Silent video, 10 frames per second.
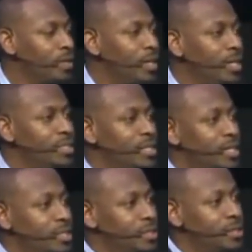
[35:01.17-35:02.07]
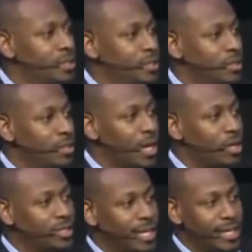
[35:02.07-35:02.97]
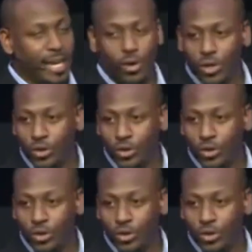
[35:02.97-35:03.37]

He says, I'll take care of your